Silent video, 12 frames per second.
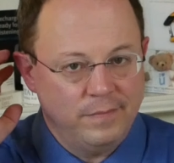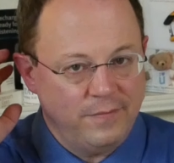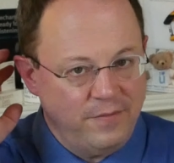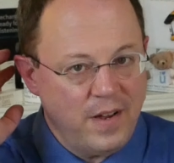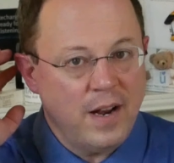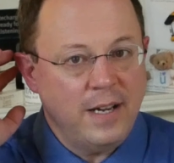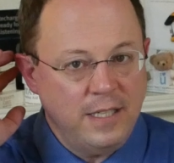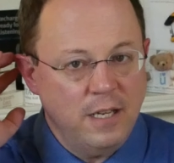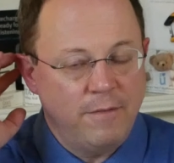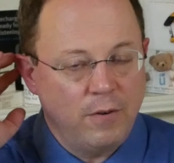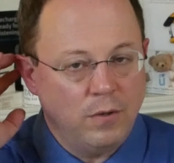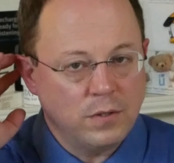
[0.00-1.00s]
very
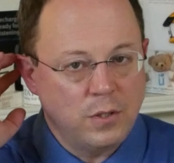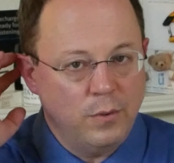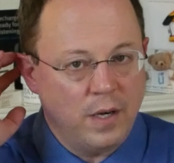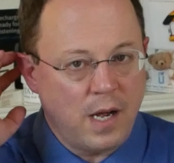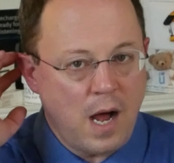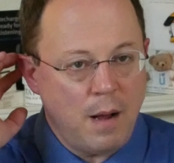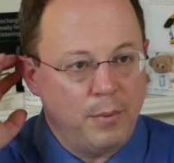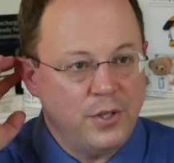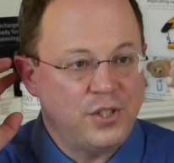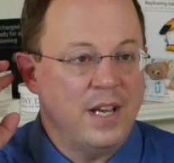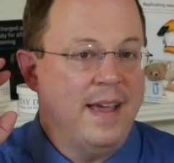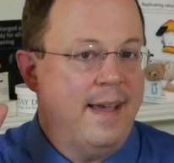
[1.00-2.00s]
difficult to
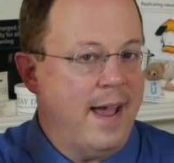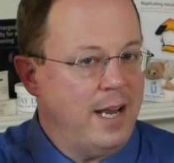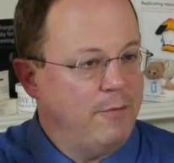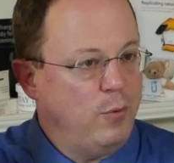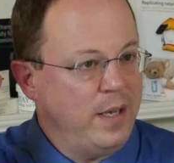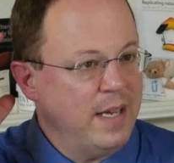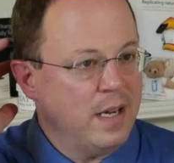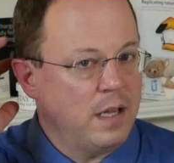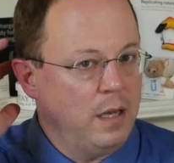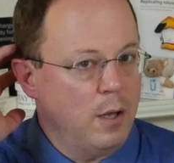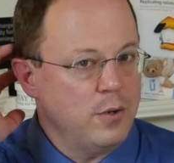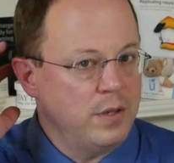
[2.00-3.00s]
accomplish. And if we get
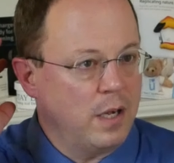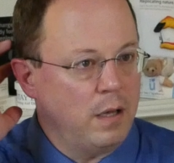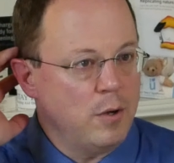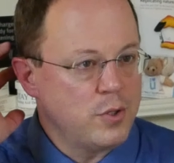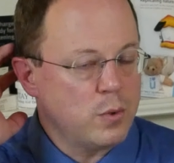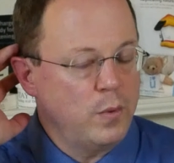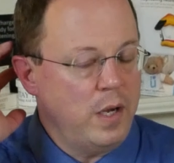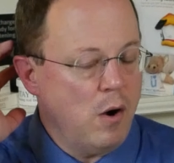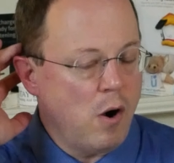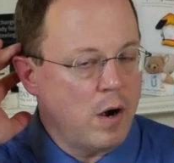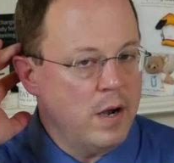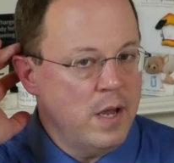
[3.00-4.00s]
clo the closer we
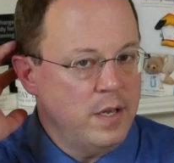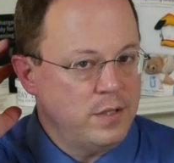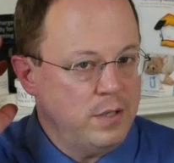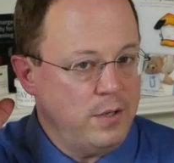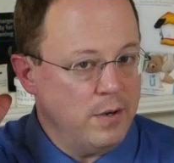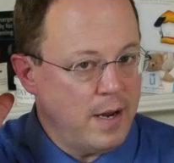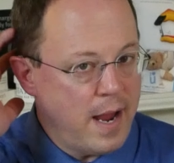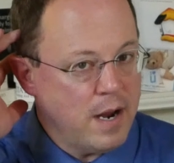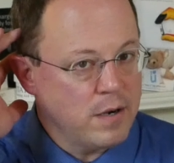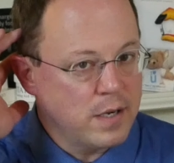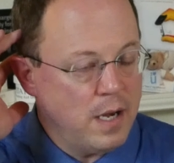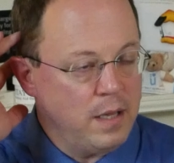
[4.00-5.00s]
are to your
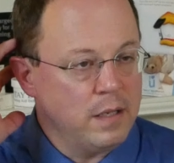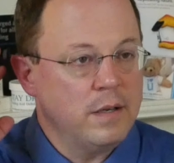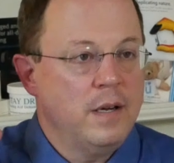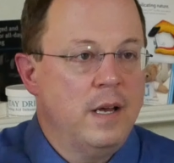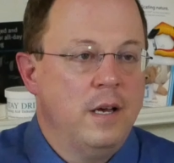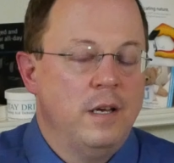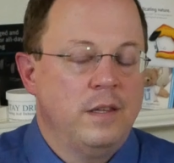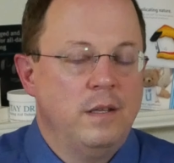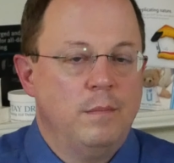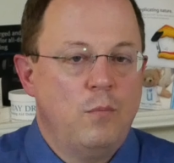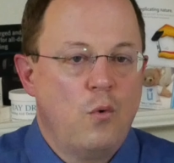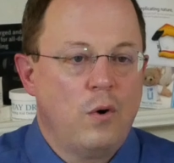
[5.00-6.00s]
hair color,
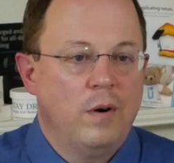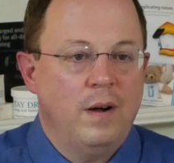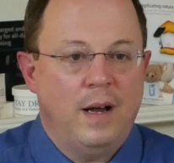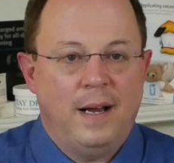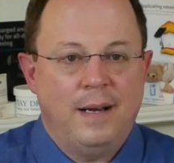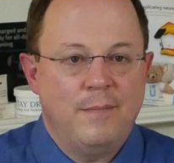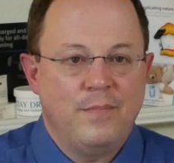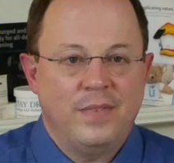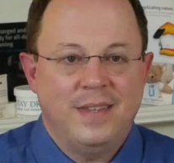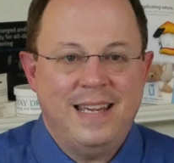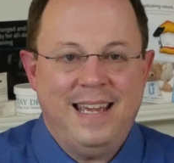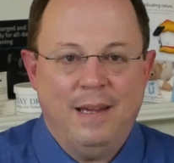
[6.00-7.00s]
the more um,
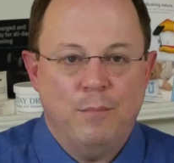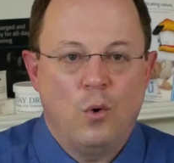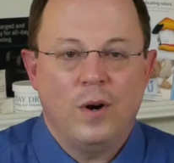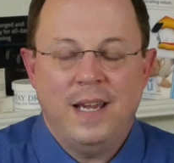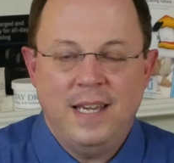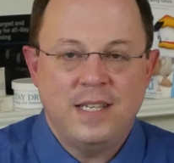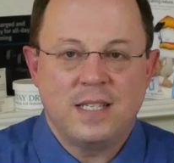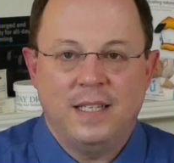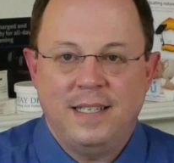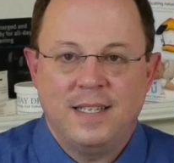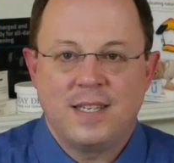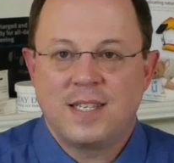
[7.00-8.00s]
the more
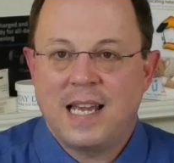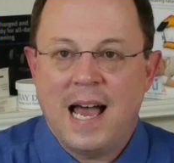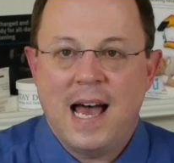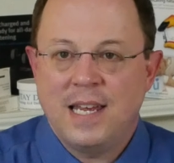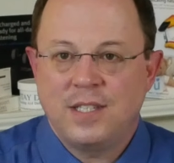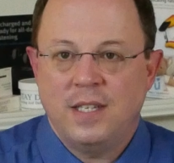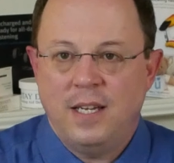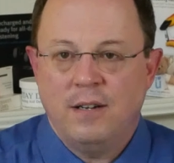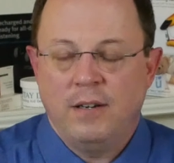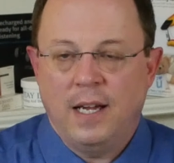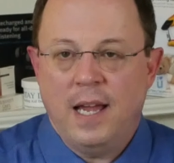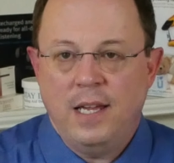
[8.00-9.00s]
easily disguised the
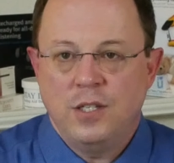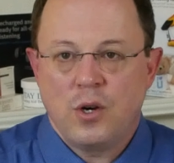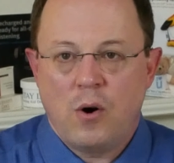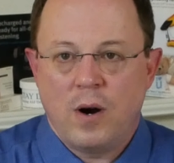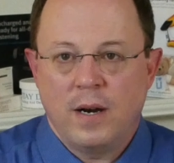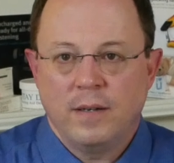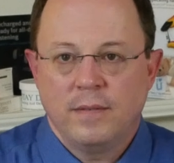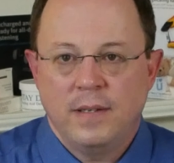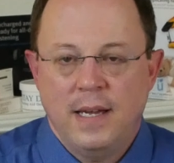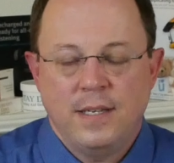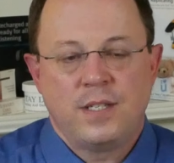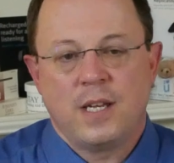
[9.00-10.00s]
hearing aids are.
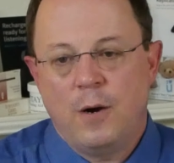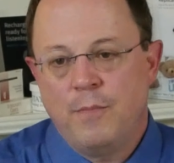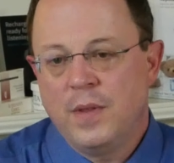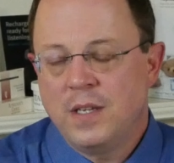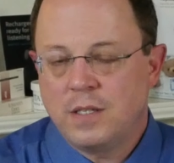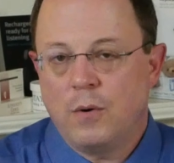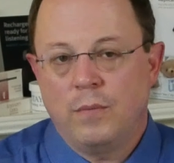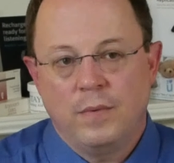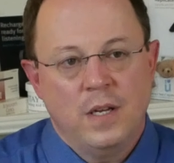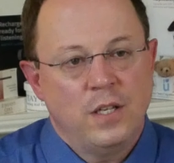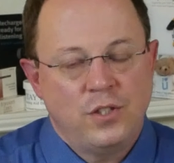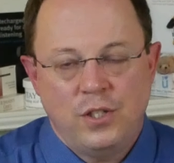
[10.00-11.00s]
And so so
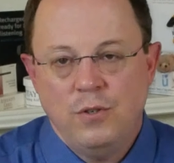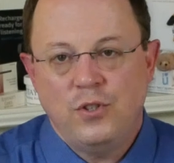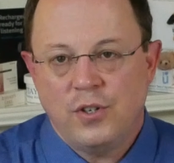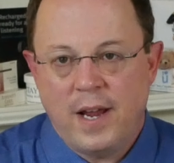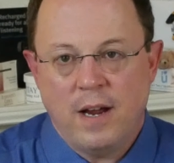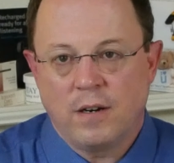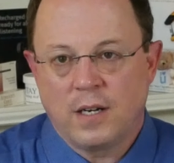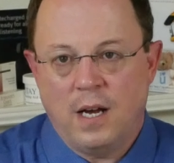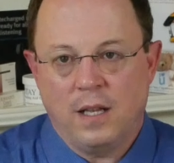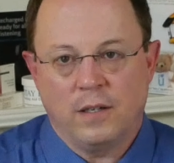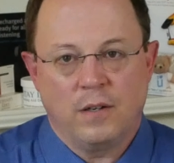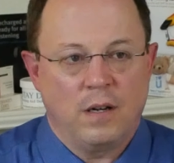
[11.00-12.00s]
choose your hair
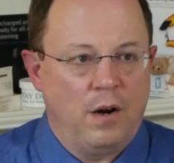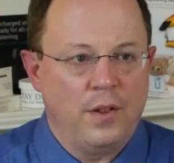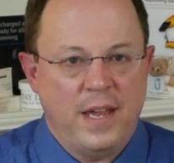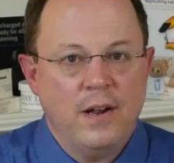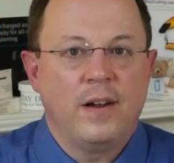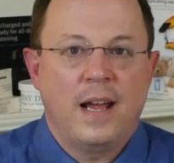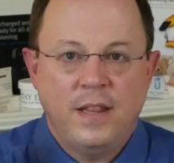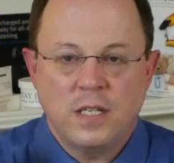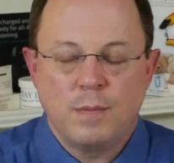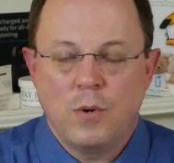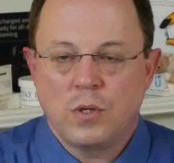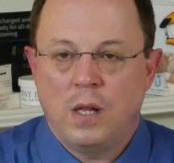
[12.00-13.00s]
color or the hearing aid
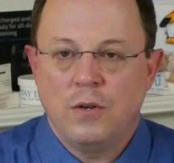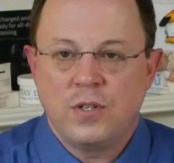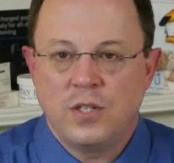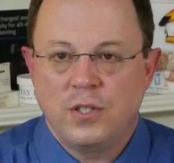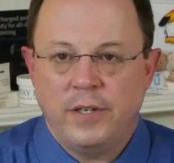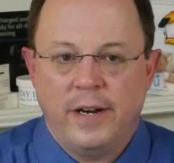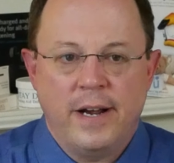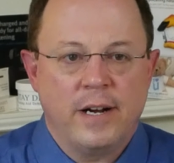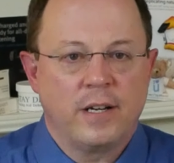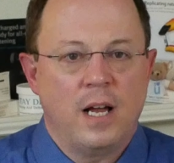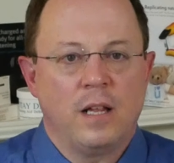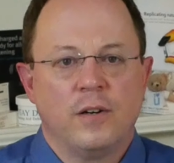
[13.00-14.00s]
that's most closest to your
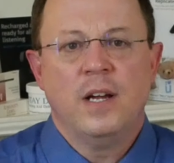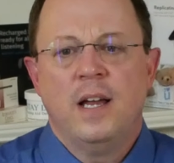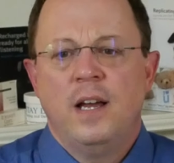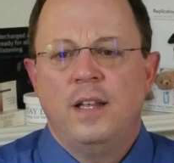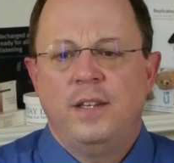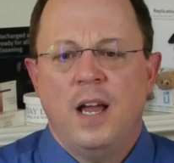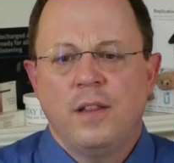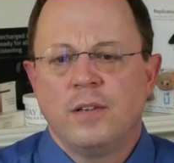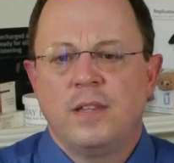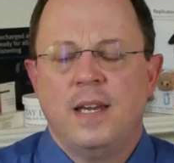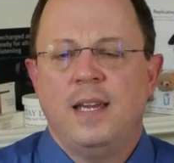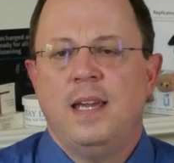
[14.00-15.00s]
hair color. The
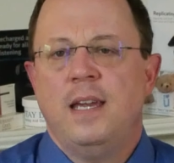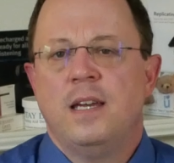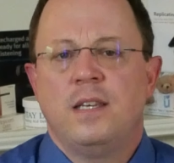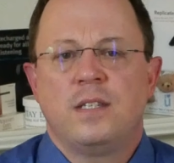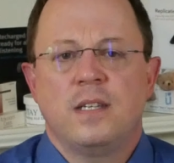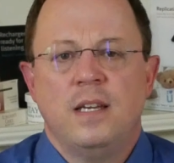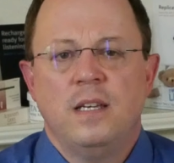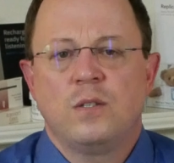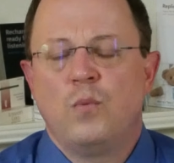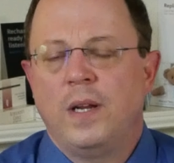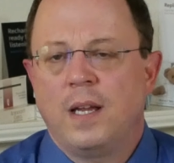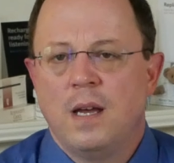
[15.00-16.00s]
other thing is
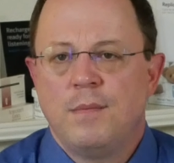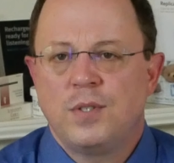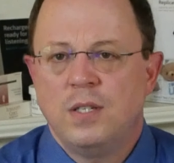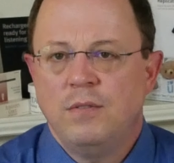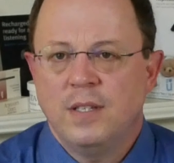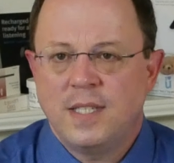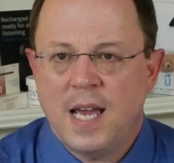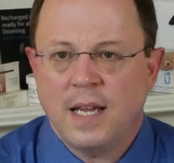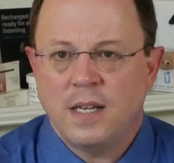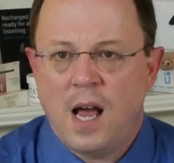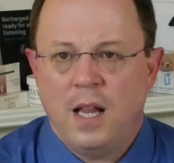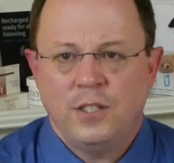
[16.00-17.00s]
is when it comes to the
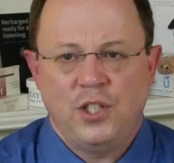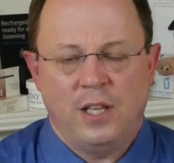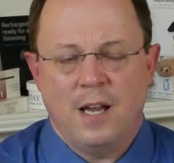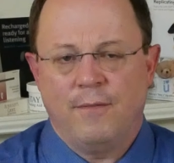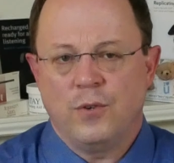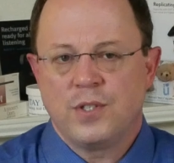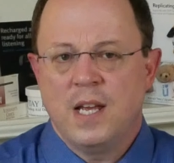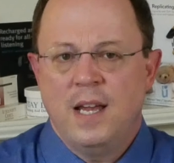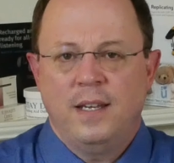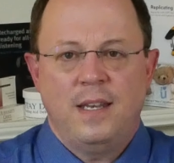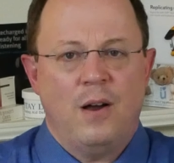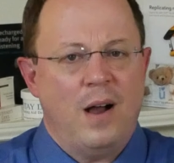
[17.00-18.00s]
technology levels.
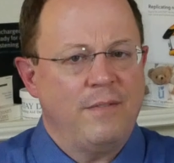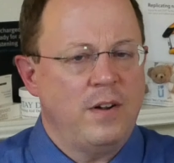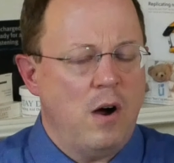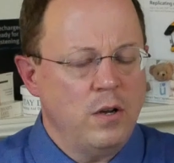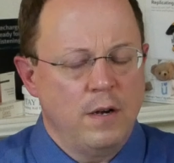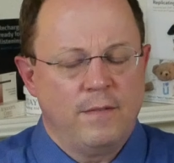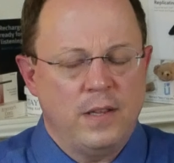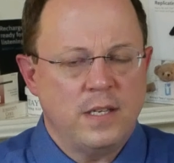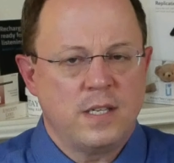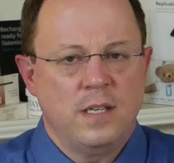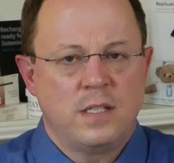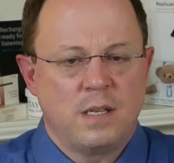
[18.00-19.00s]
Now I've gone over this in